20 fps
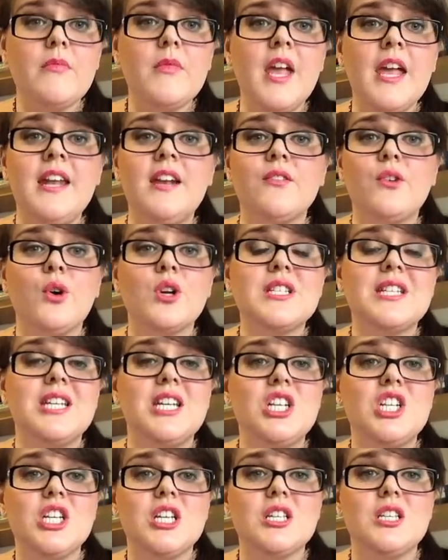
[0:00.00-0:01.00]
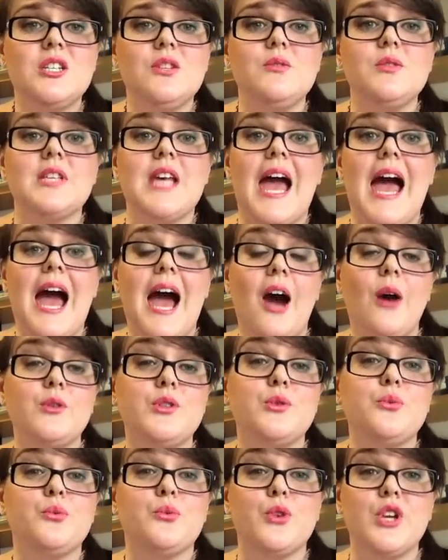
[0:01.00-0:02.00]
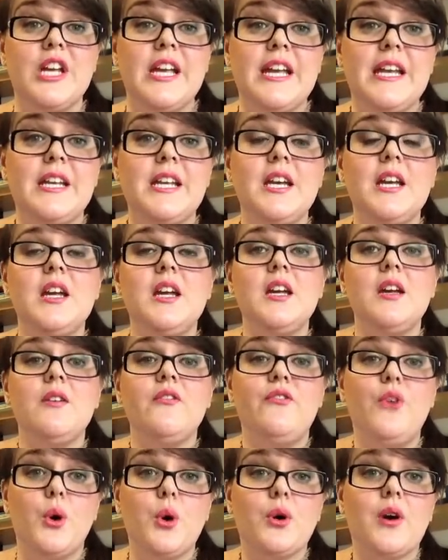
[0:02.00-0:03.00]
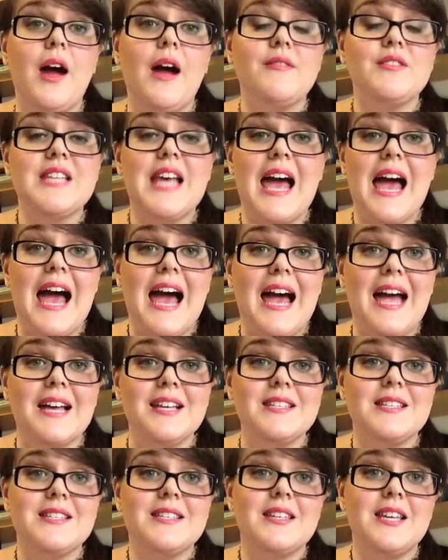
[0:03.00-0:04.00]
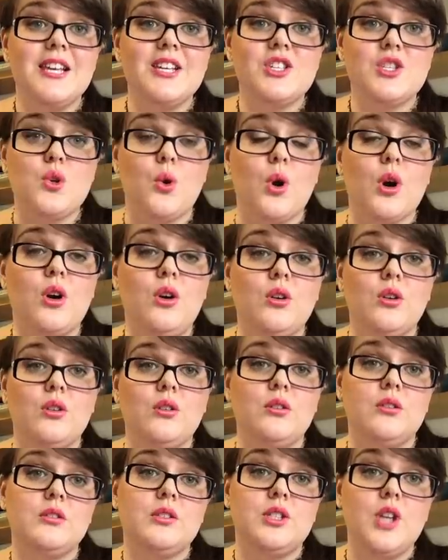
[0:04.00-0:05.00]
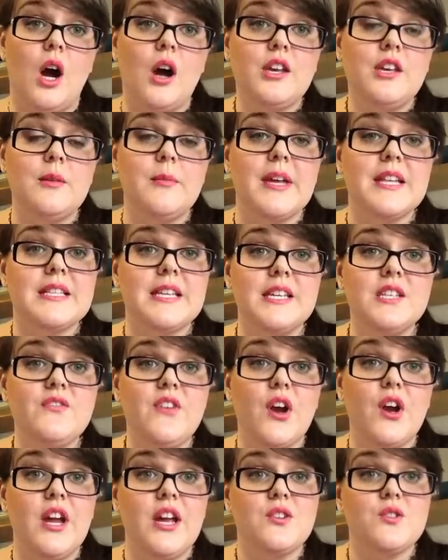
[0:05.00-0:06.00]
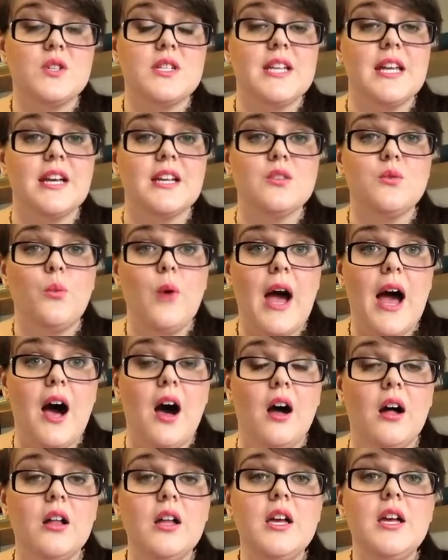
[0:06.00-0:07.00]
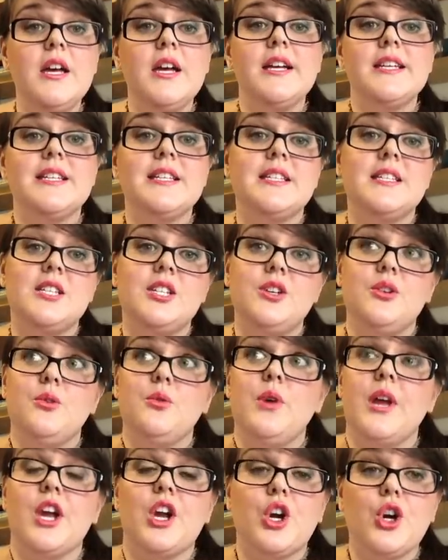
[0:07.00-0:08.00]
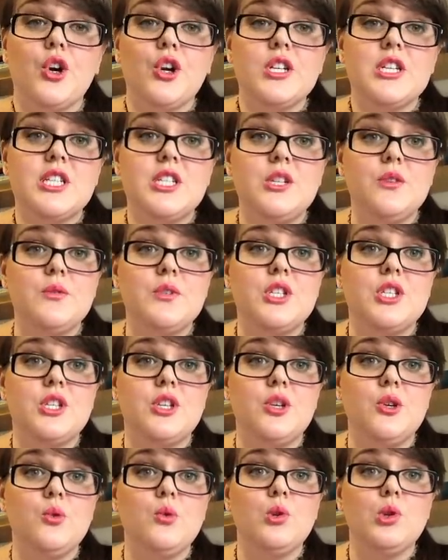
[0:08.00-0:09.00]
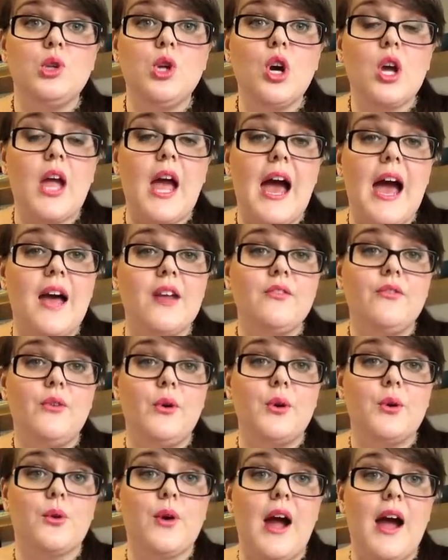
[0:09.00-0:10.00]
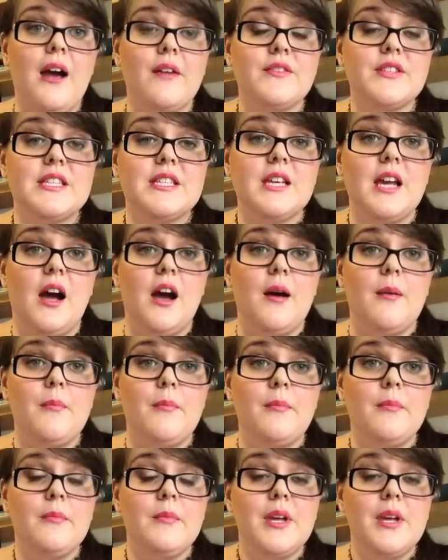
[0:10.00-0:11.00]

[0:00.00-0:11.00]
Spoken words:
And of course, teaching students how to read photographs as historical documents is very interesting as well. To encourage students to look at photographs and